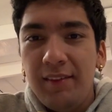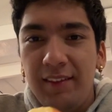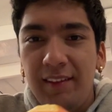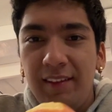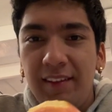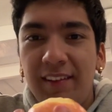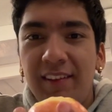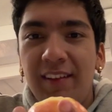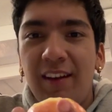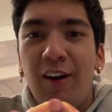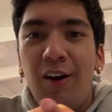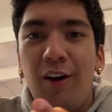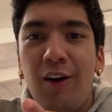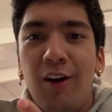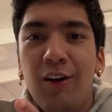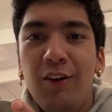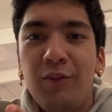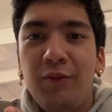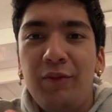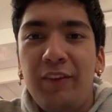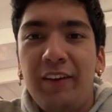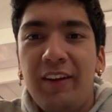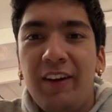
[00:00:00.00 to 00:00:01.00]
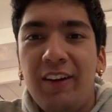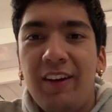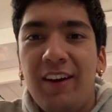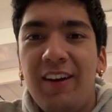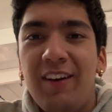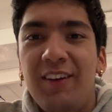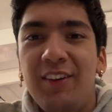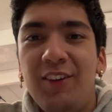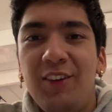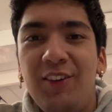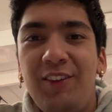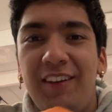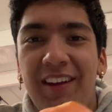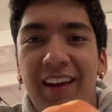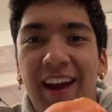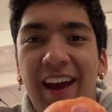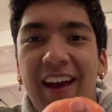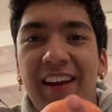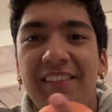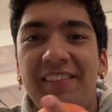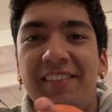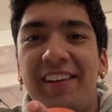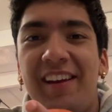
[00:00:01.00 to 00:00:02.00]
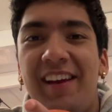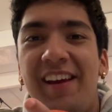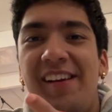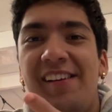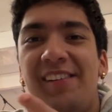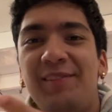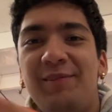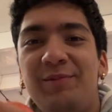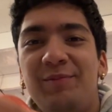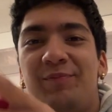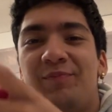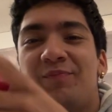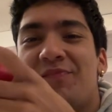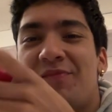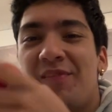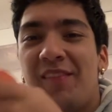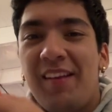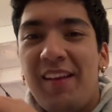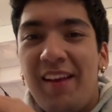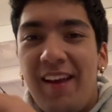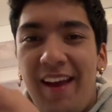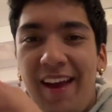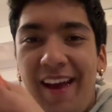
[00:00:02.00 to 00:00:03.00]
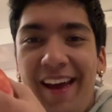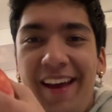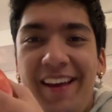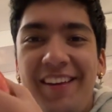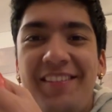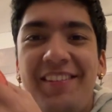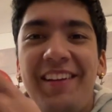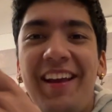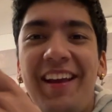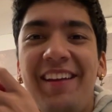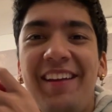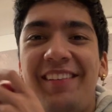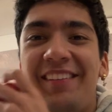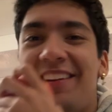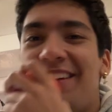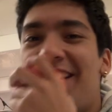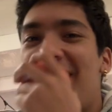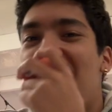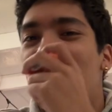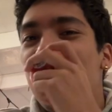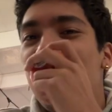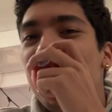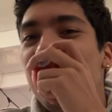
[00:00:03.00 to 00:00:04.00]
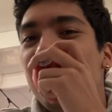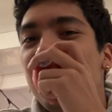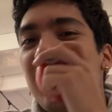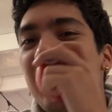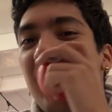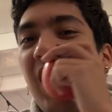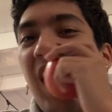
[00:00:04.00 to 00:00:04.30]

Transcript: This is not hard to figure out. You see, SJ, SJ gets it now.